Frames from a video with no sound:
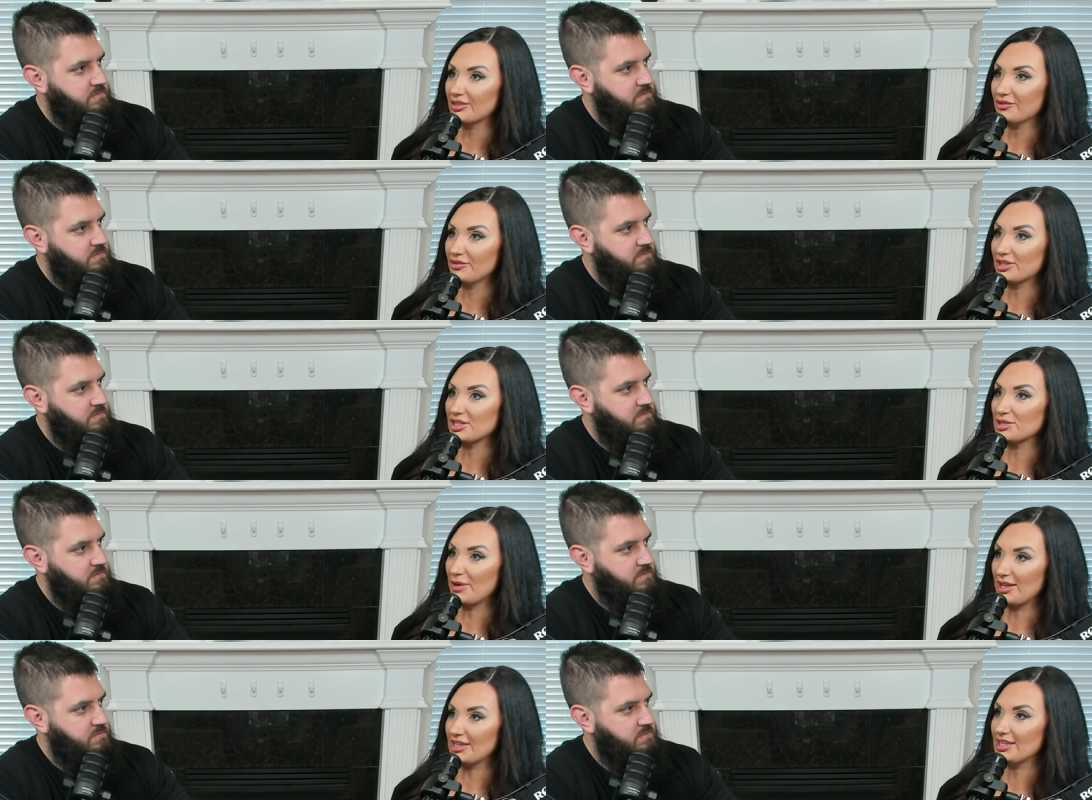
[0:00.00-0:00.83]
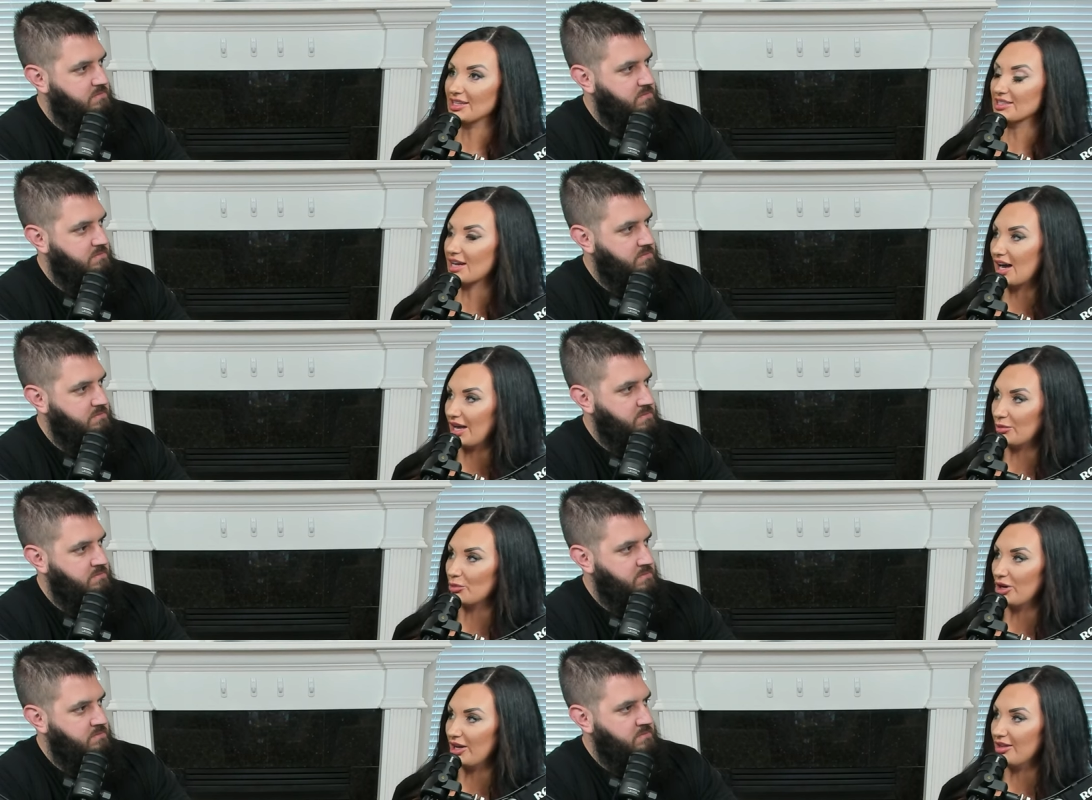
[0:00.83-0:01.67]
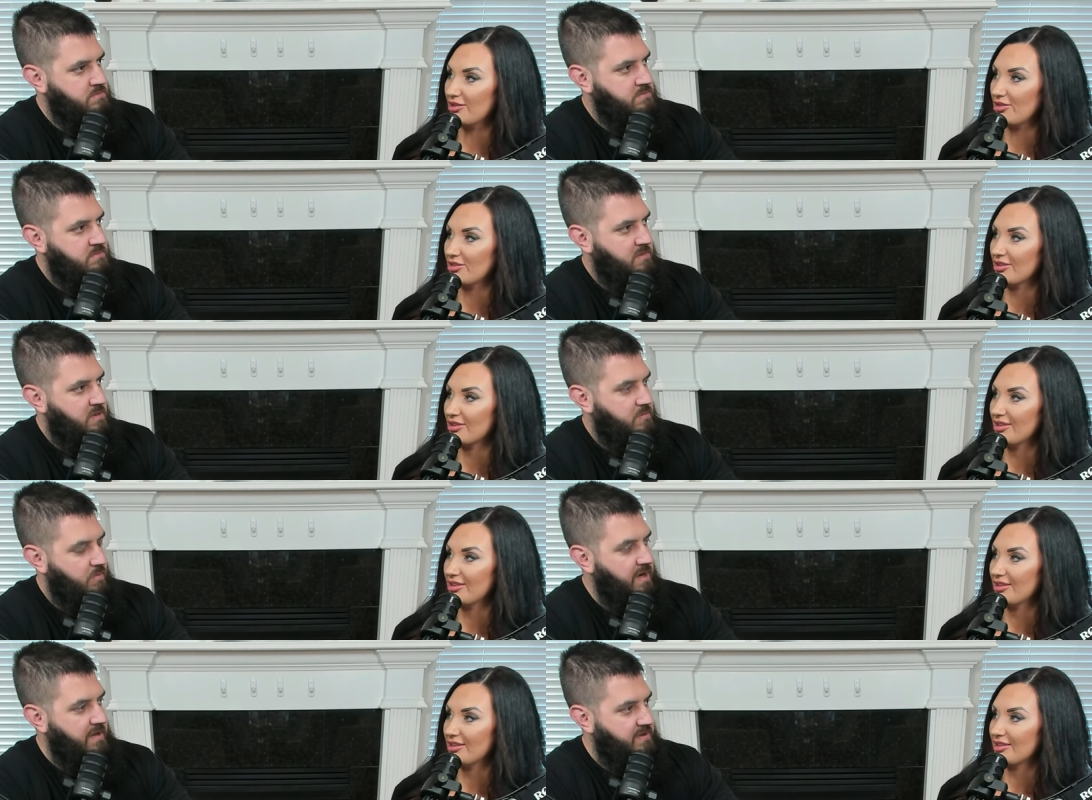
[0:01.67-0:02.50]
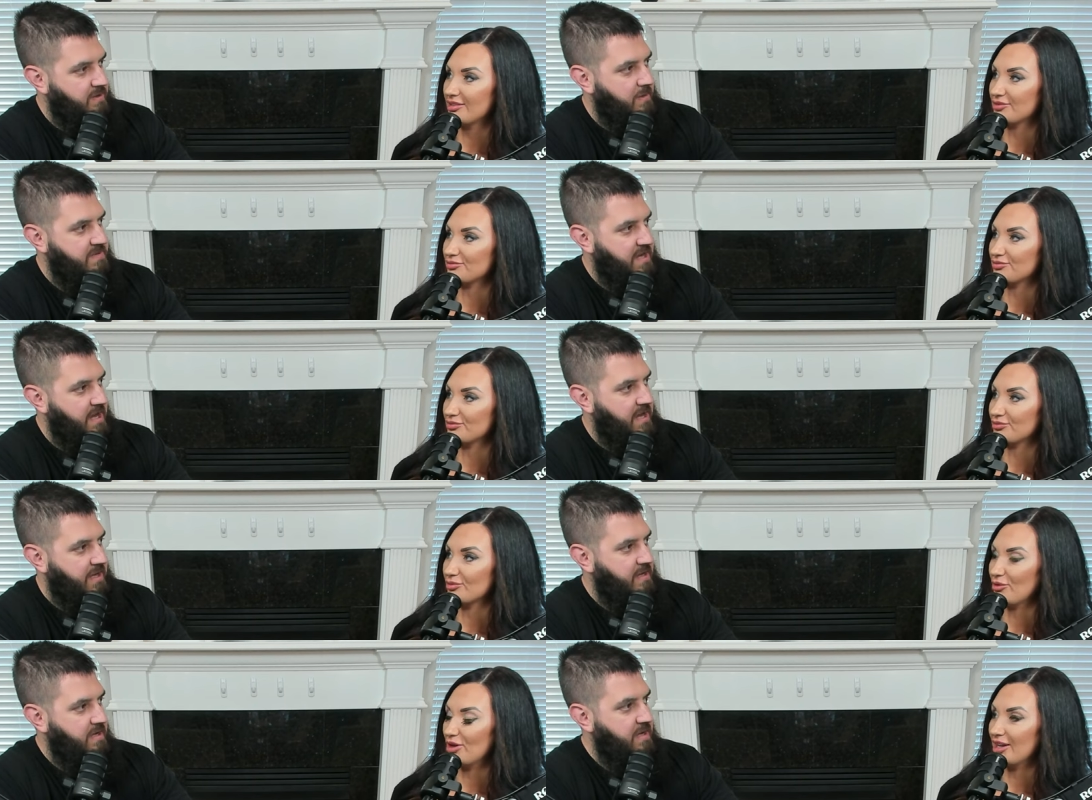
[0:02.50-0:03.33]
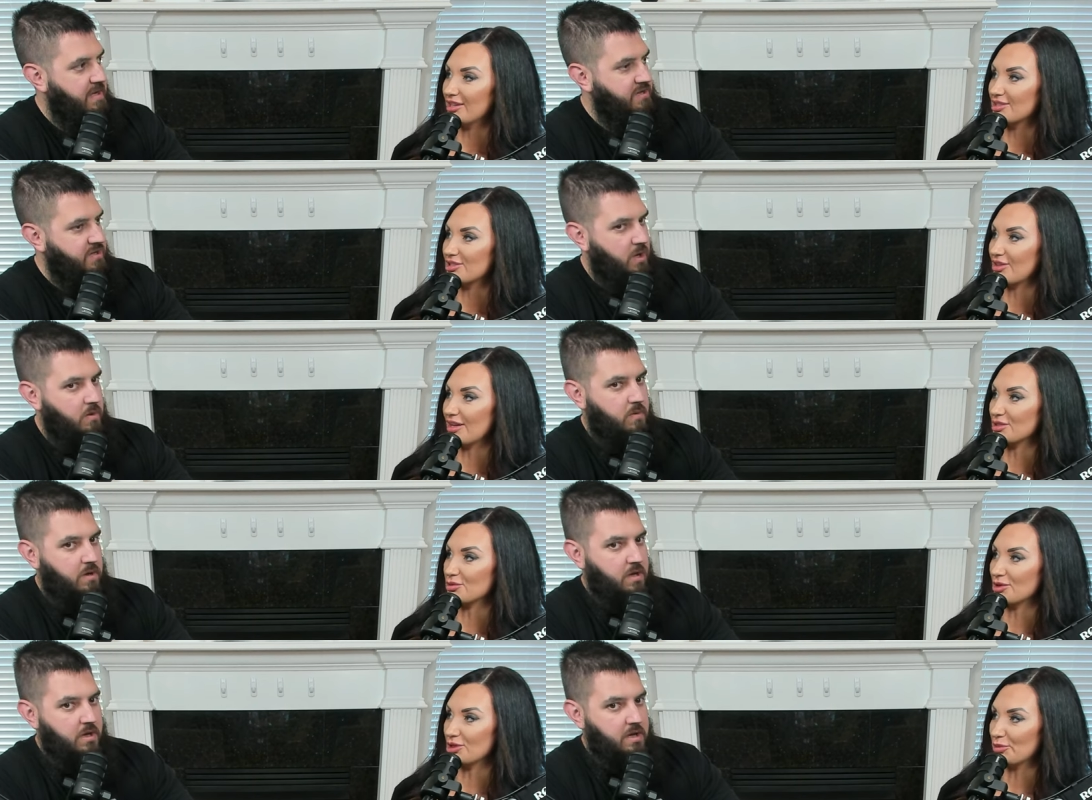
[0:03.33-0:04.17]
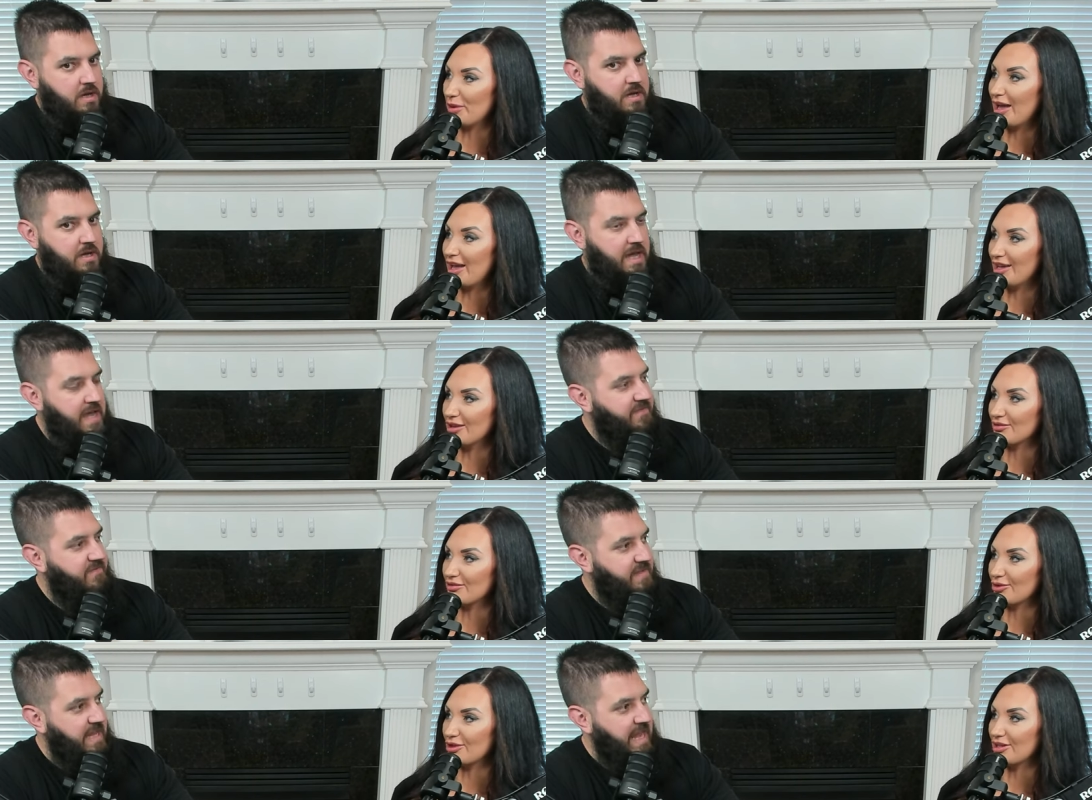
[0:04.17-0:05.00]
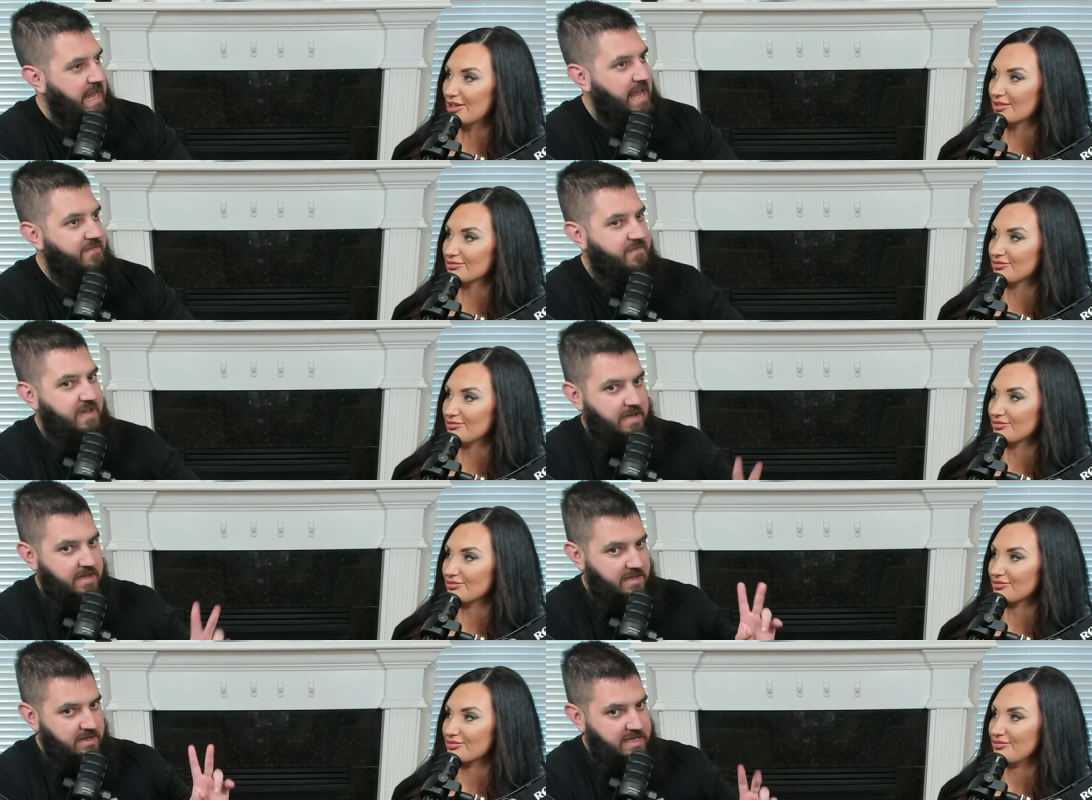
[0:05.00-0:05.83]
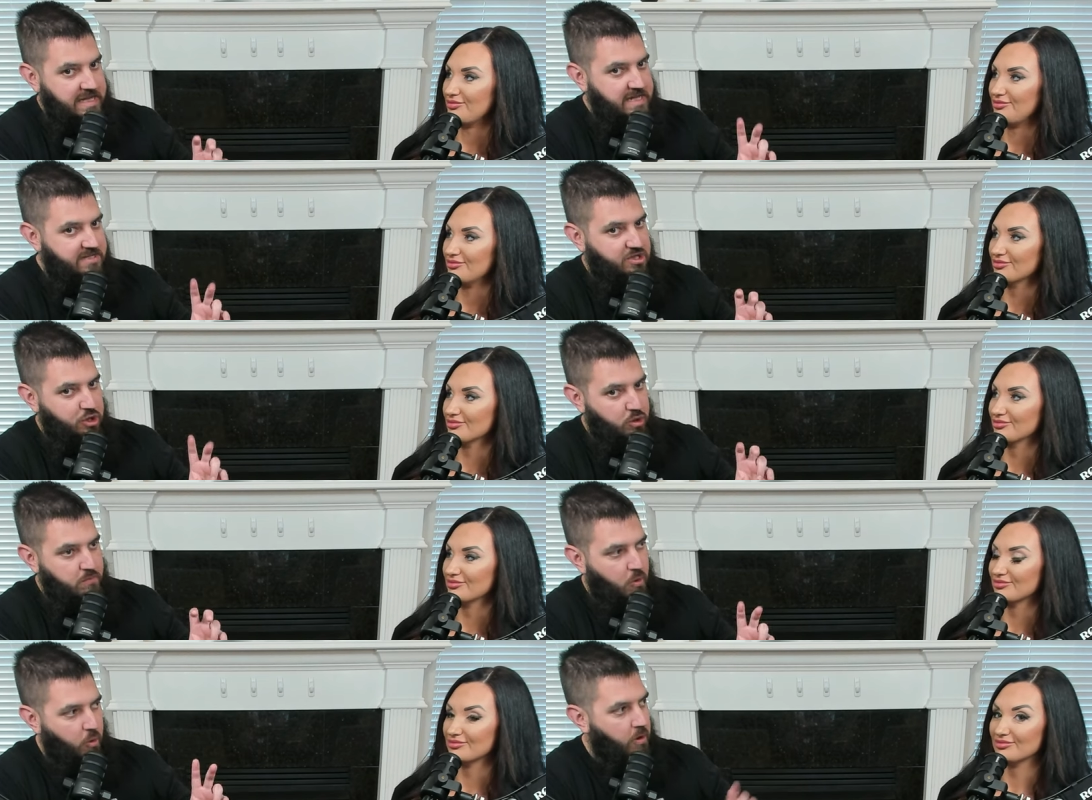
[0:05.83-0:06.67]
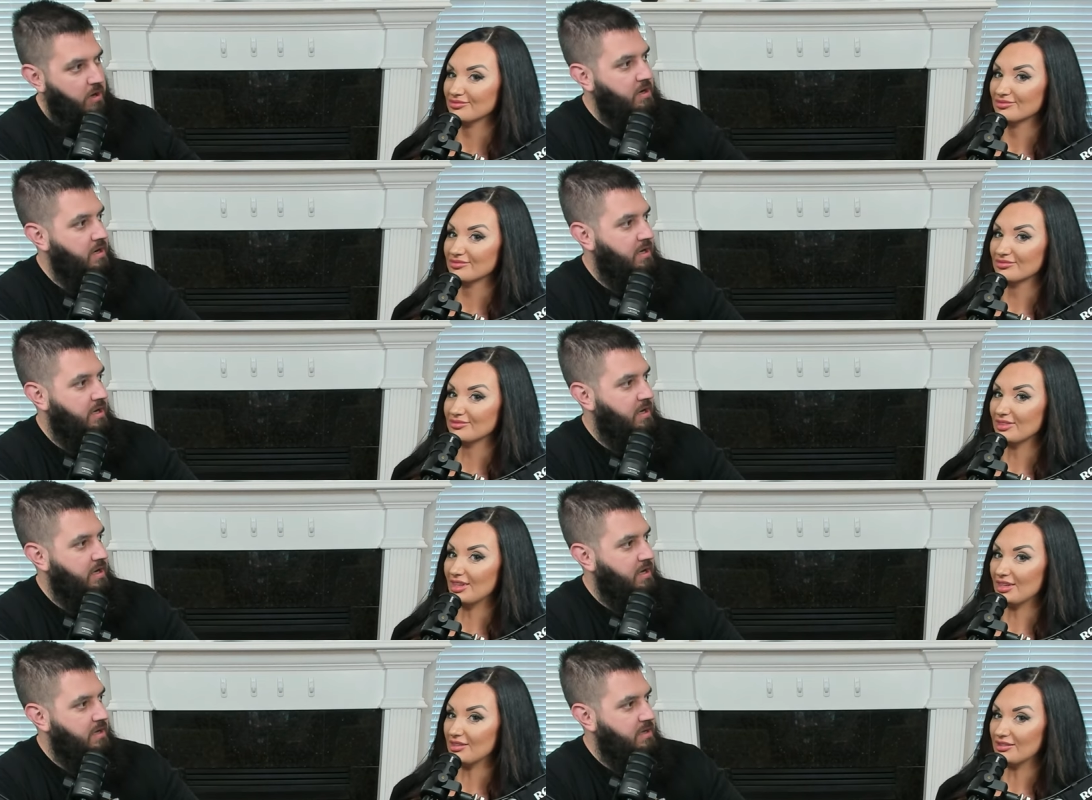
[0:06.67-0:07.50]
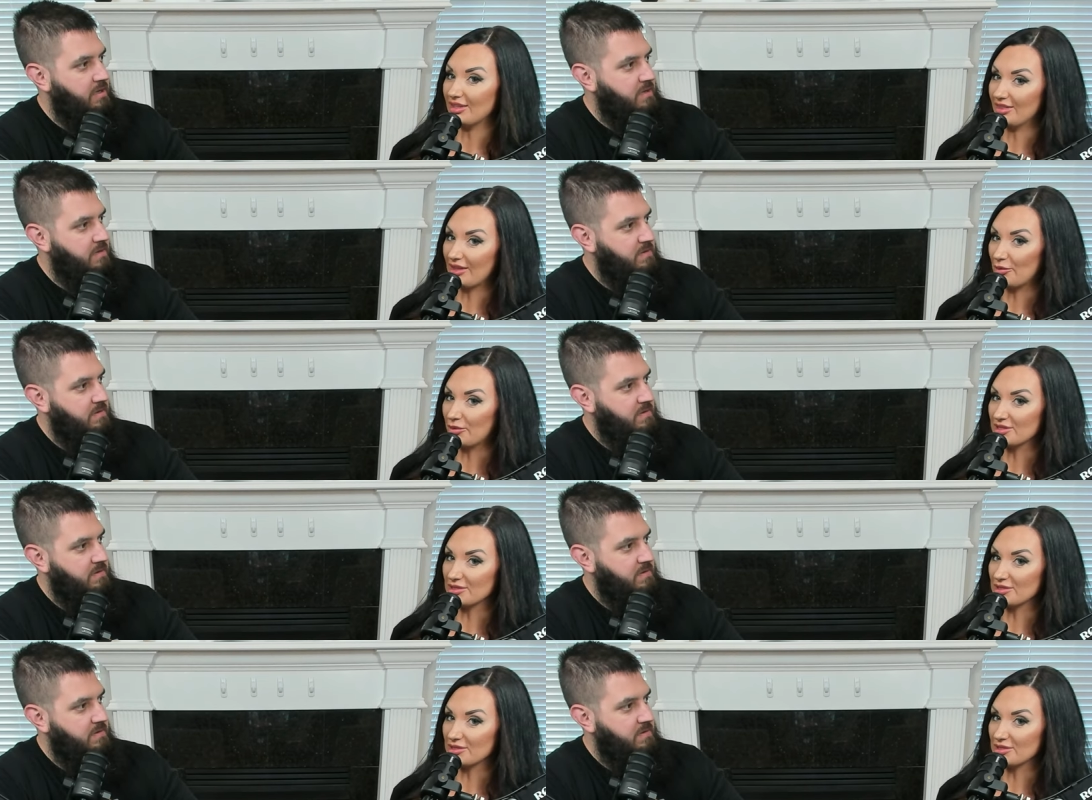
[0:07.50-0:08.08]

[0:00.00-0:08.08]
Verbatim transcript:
Speaker 1: for spending time with.
Speaker 2: Right, that's what I'm saying. Right. So, so that's what they're paying if, for. If it leads to more,
Speaker 1: then that wasn't